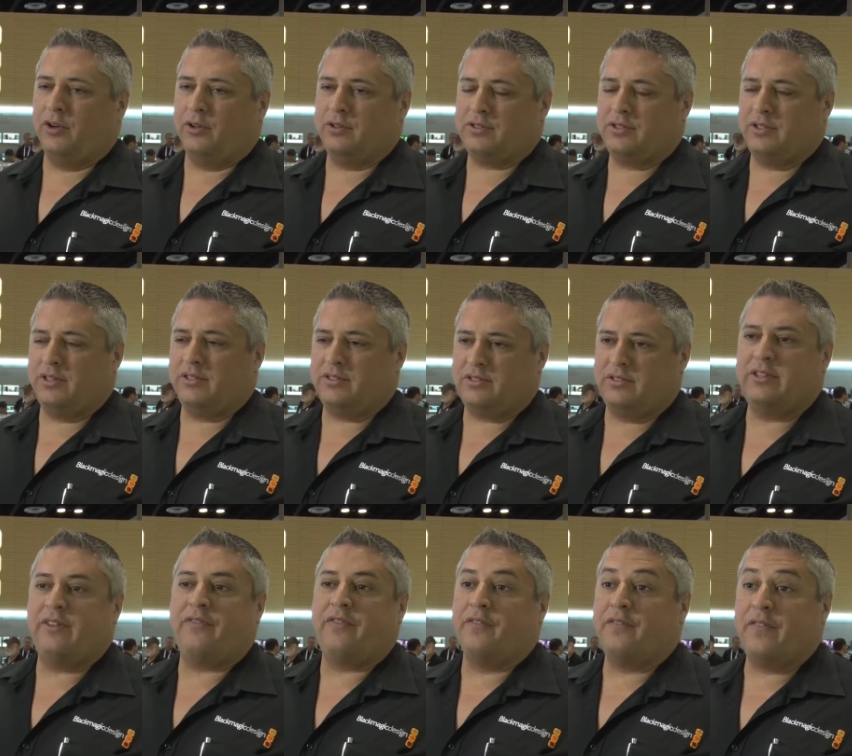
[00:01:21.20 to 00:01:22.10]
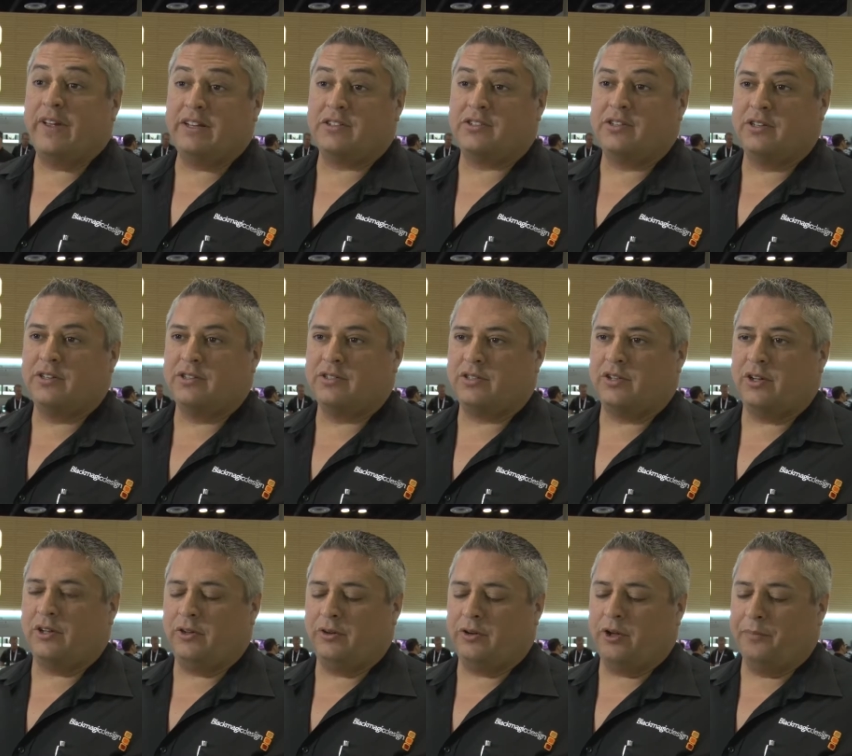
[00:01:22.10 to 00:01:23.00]
got different features
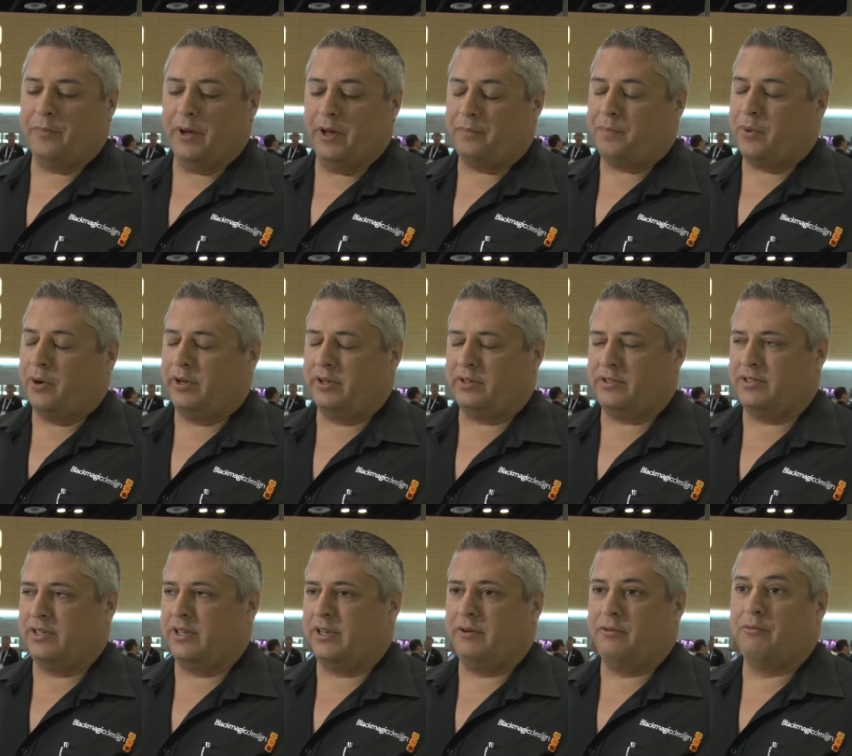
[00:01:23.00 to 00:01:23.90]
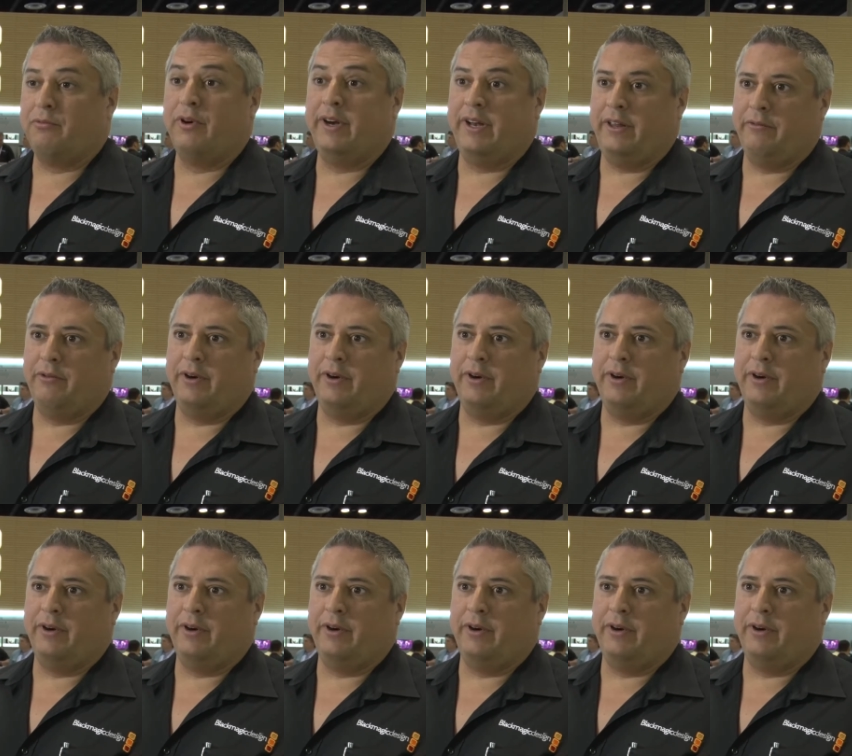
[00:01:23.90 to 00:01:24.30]
on both products that are really,